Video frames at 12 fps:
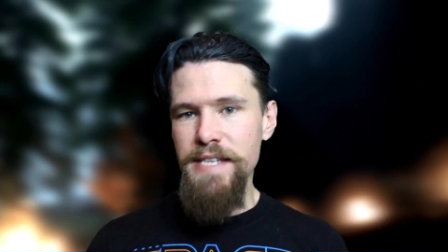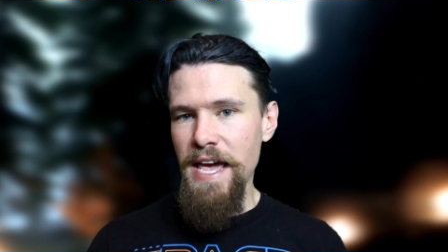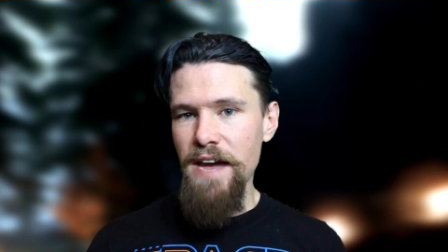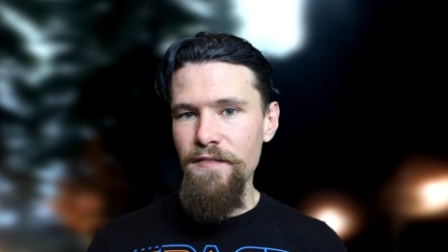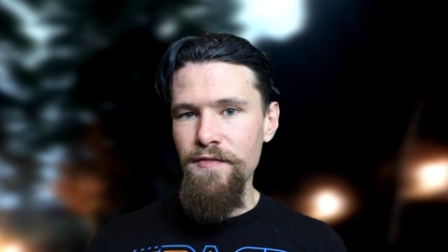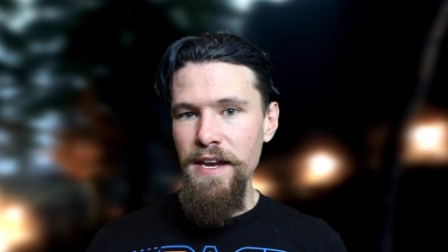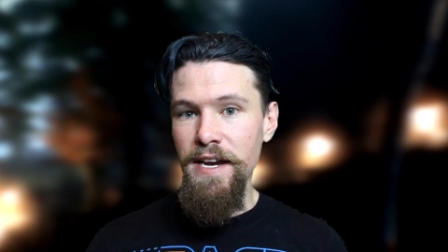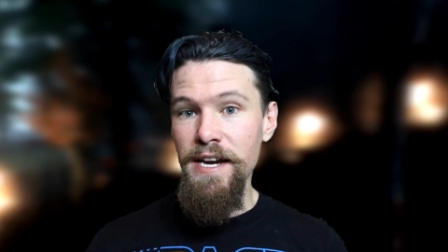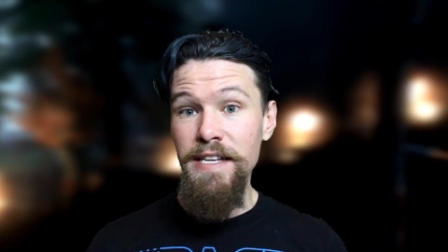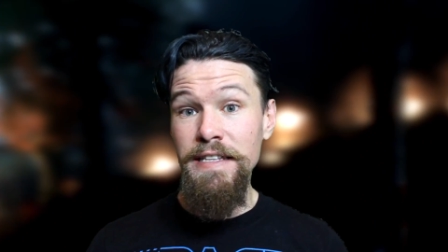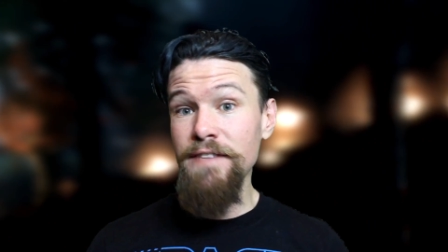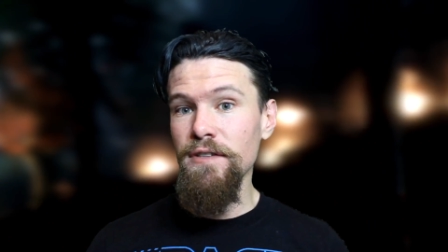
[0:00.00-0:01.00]
to have that
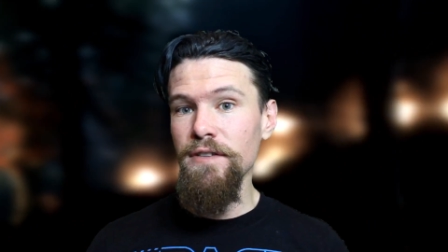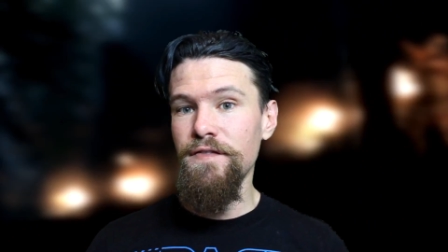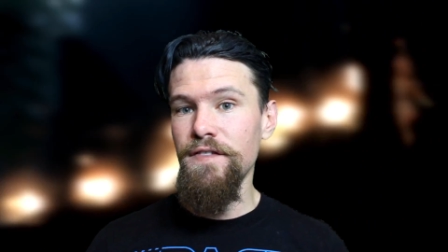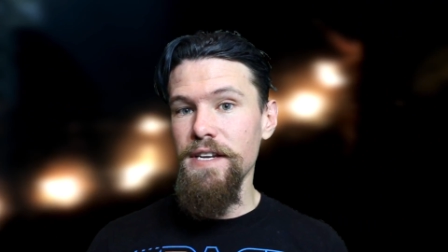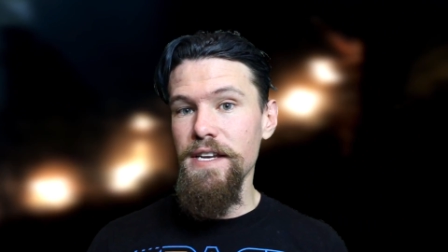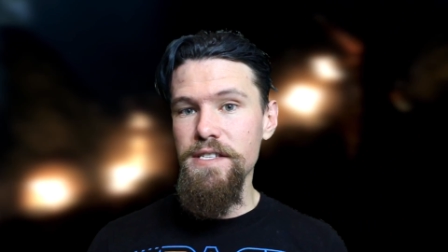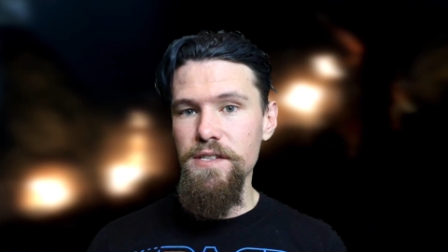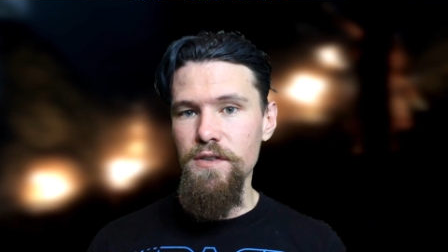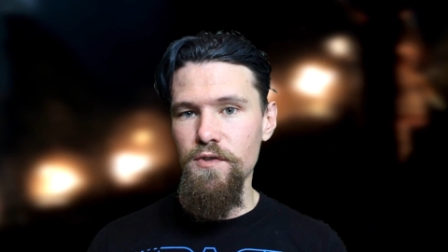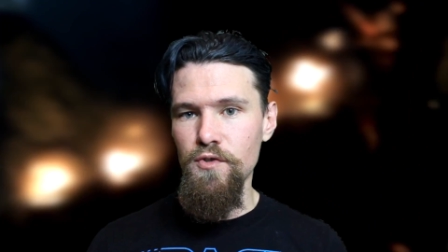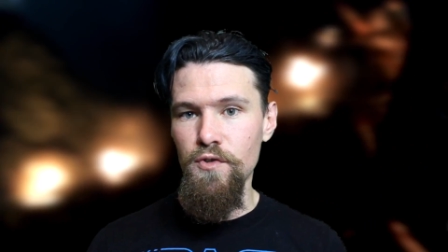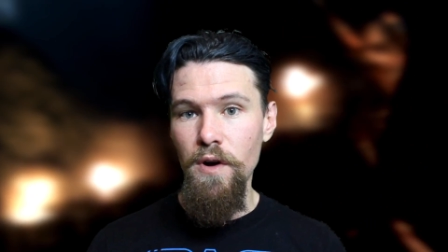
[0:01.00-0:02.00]
kind of level of finesse and
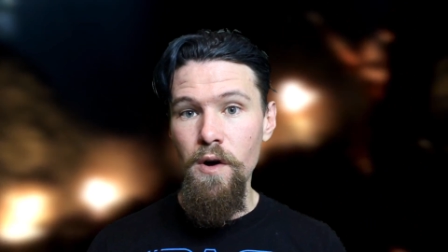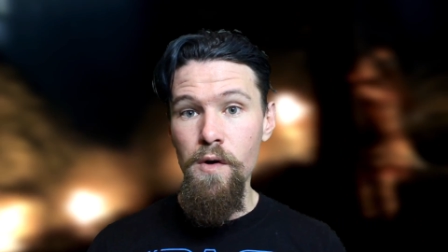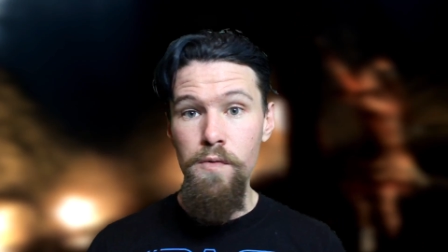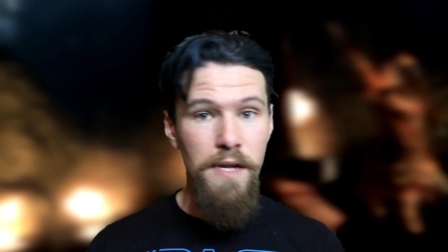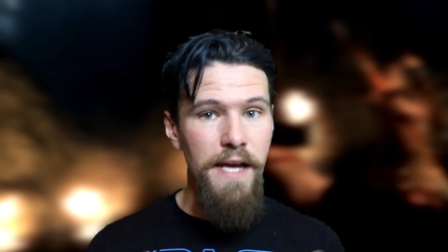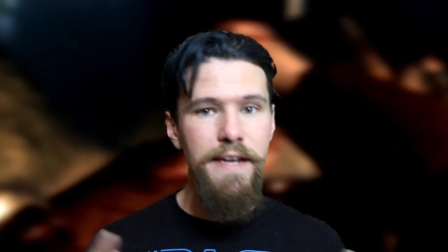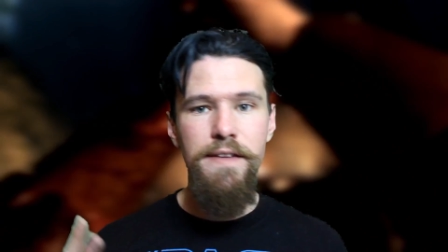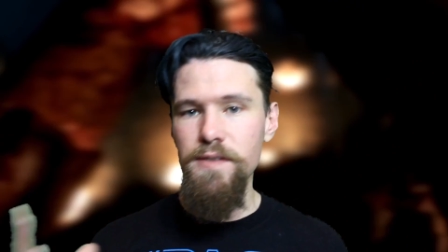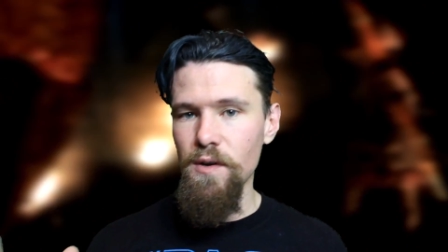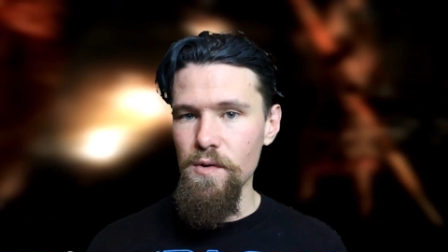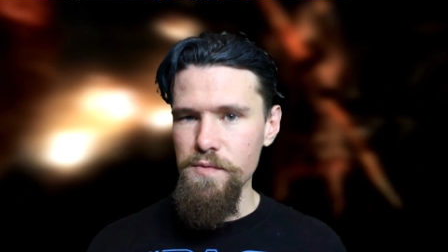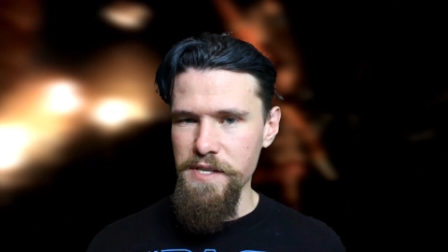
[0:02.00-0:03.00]
control, like a
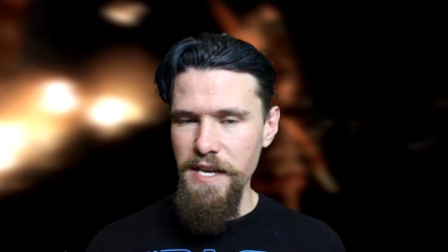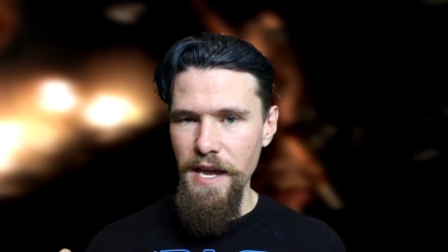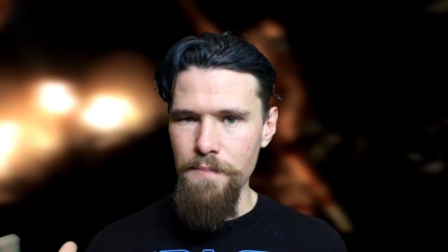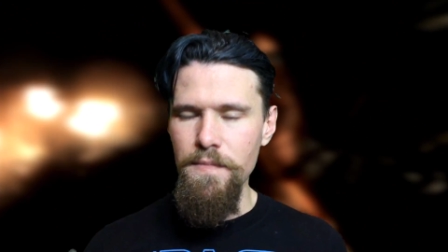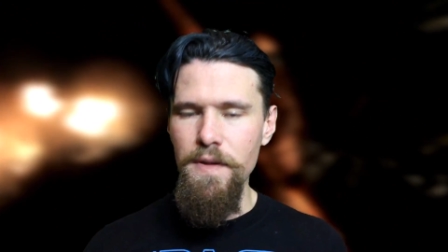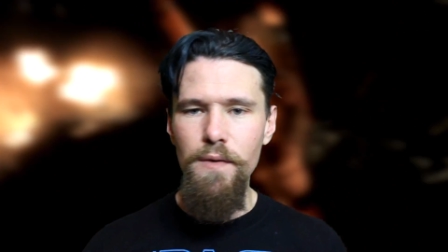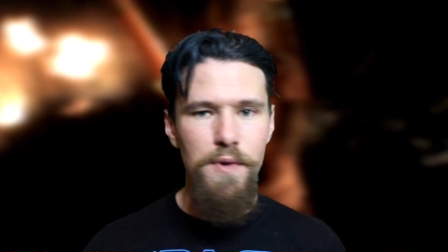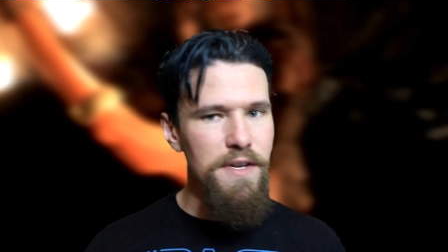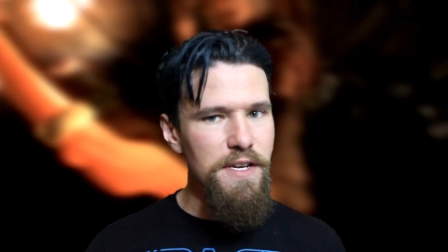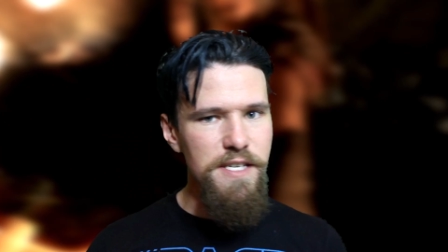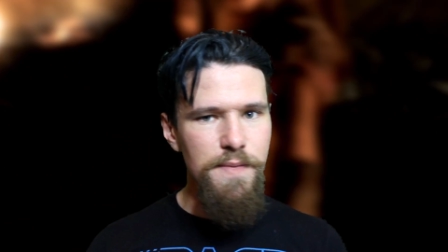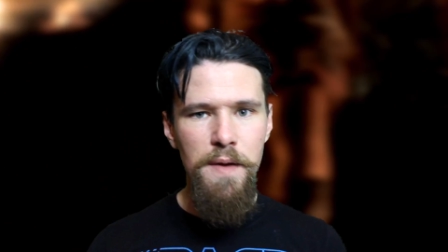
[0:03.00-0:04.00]
Souls game, where you
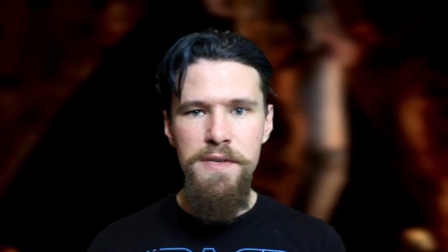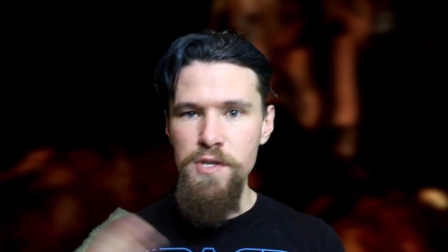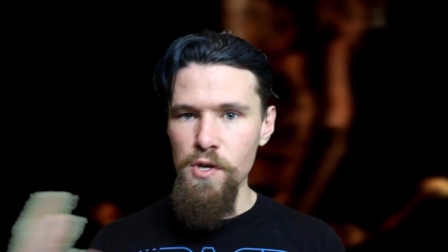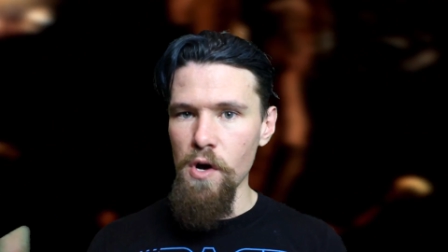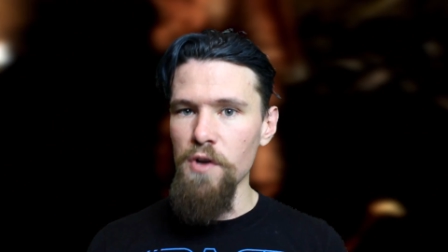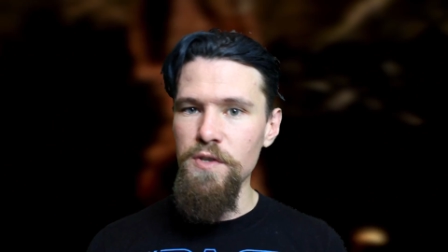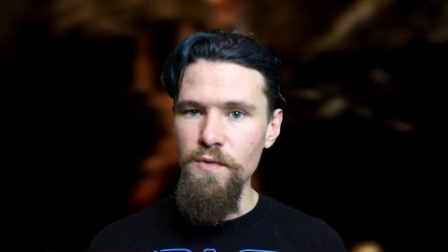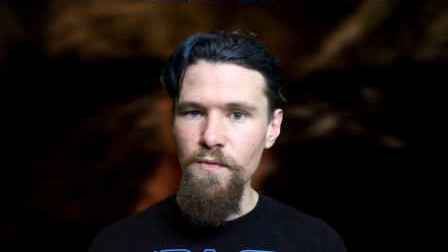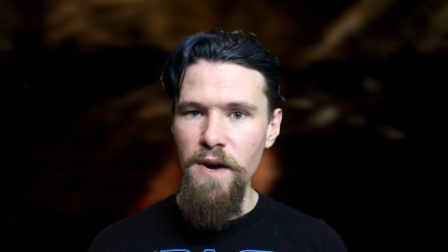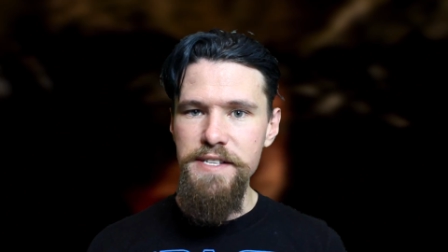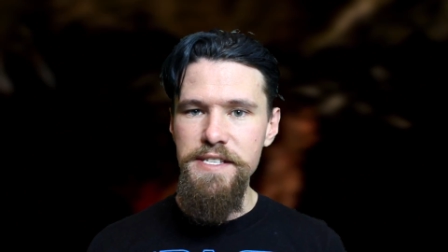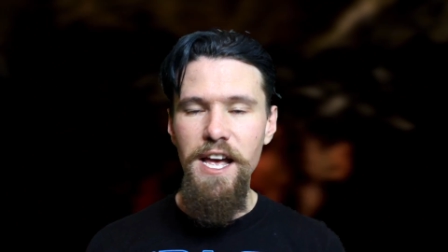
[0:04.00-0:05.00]
need to be able to dodge at the
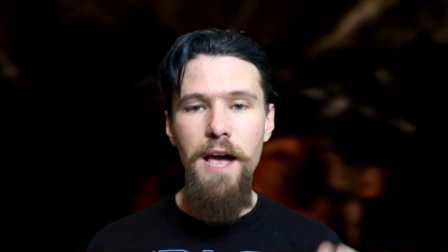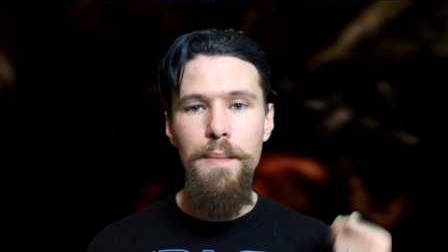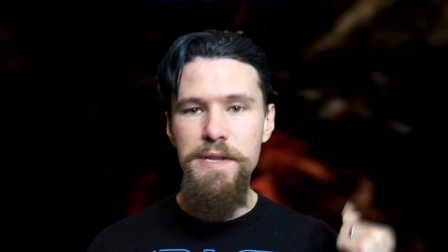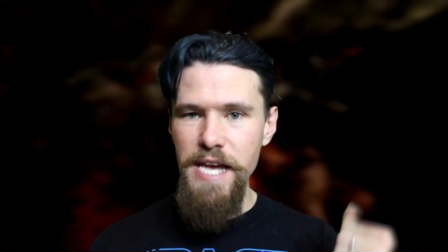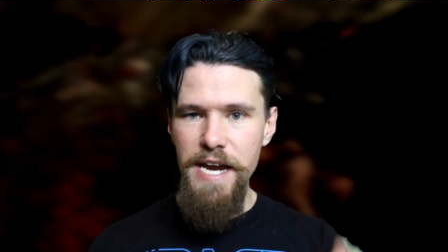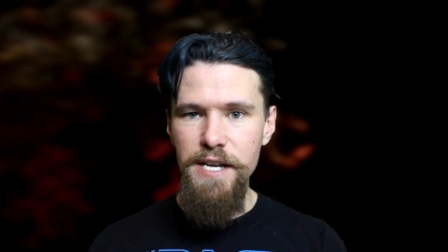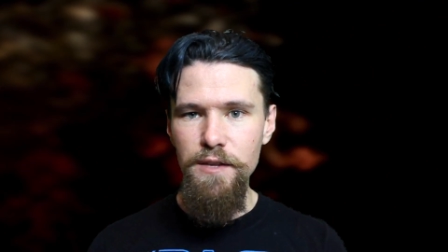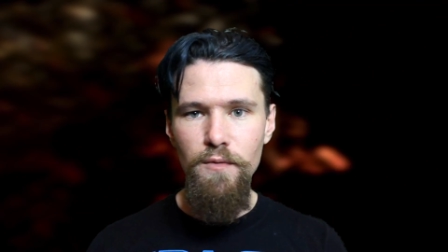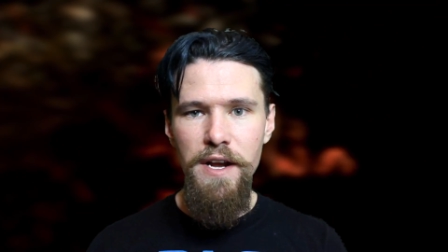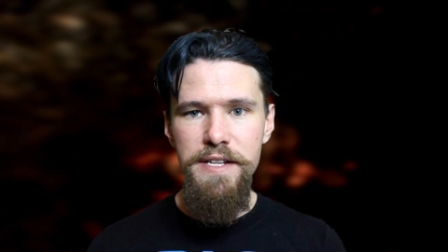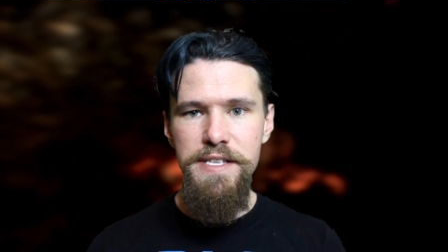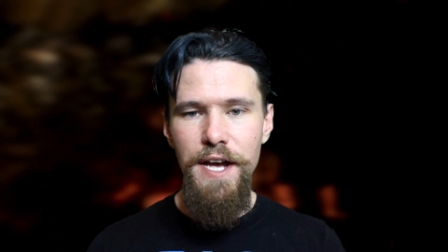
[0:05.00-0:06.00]
right time, attack at the
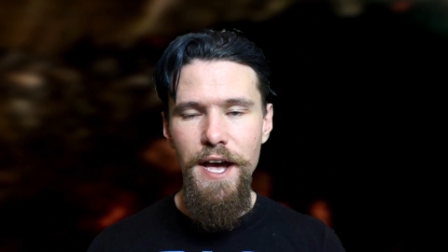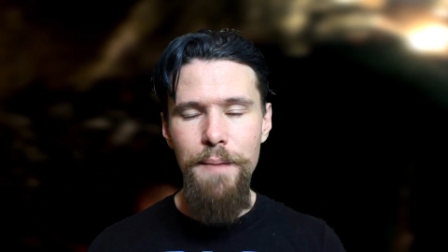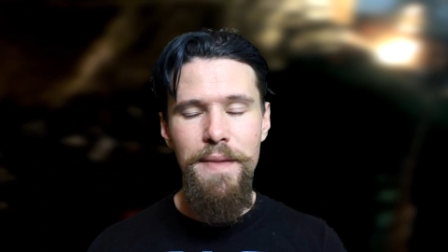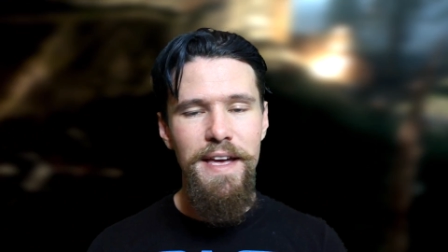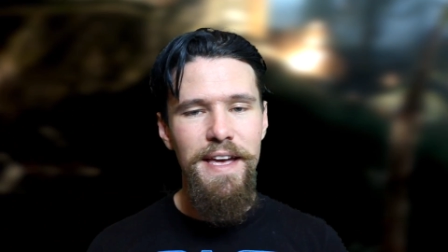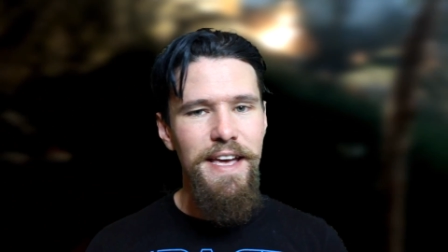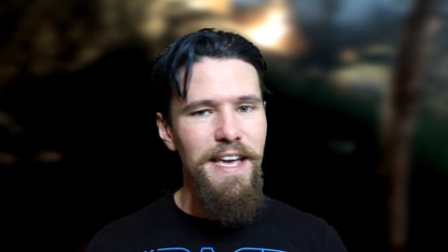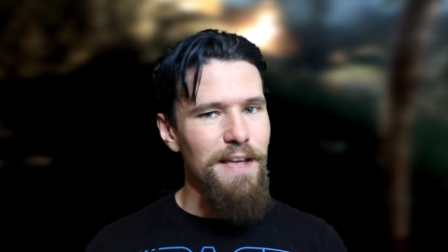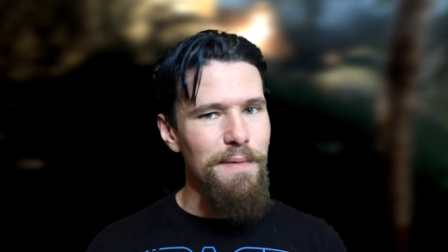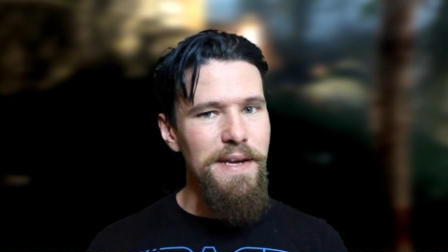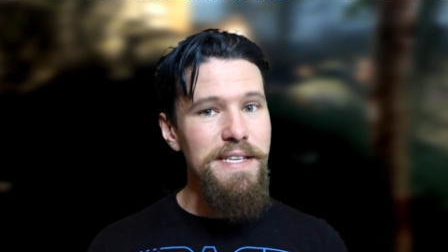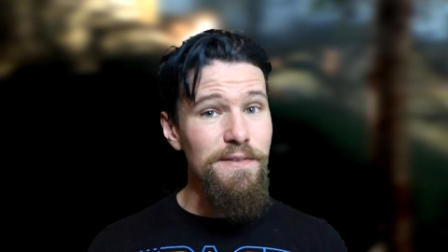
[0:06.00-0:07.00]
right time,
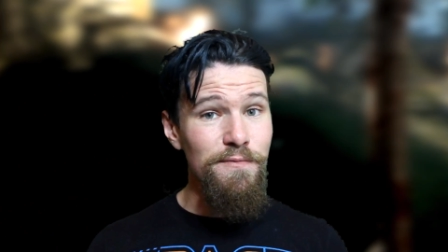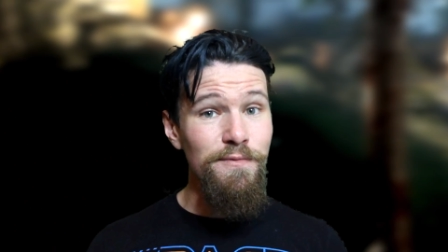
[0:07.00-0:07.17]
it makes it